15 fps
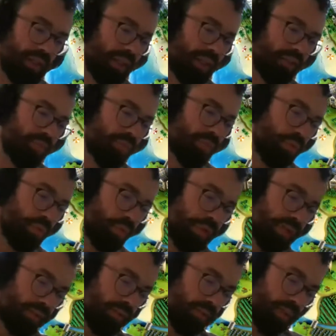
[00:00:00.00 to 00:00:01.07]
I guess
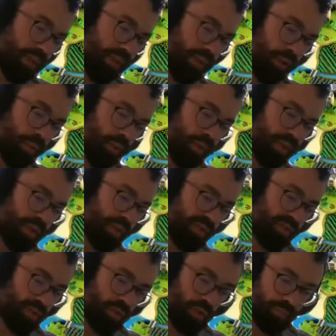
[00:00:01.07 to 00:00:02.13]
broadly I'd say, we're looking
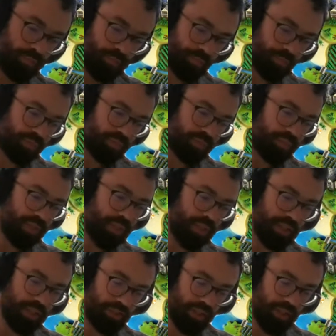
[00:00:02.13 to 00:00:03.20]
for
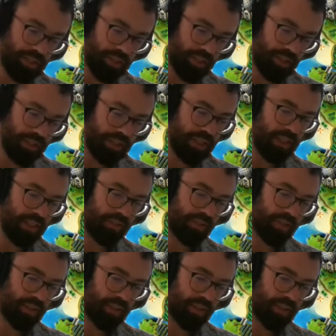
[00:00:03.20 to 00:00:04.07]
exciting ideas,